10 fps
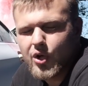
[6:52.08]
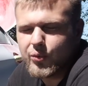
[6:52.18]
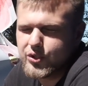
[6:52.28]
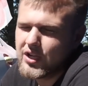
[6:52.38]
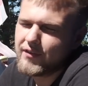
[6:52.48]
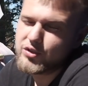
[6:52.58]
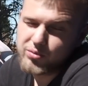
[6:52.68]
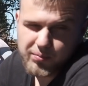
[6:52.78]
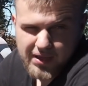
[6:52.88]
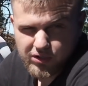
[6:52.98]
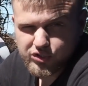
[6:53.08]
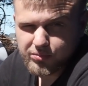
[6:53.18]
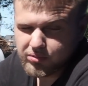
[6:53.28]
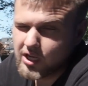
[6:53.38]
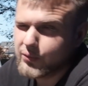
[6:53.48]
we do have 2 more panels to
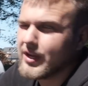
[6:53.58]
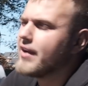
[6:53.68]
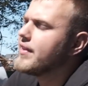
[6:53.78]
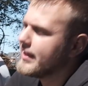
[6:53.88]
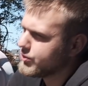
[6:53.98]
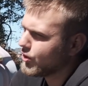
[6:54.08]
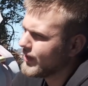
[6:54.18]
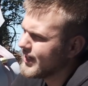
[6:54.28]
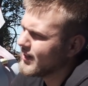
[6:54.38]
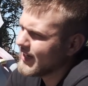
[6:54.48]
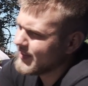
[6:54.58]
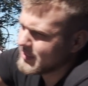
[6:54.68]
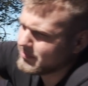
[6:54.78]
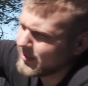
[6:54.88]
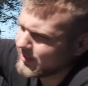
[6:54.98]
block. We have that door right here and this
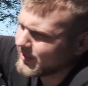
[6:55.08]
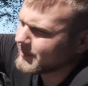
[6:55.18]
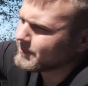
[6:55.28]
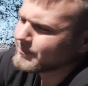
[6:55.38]
pillar here.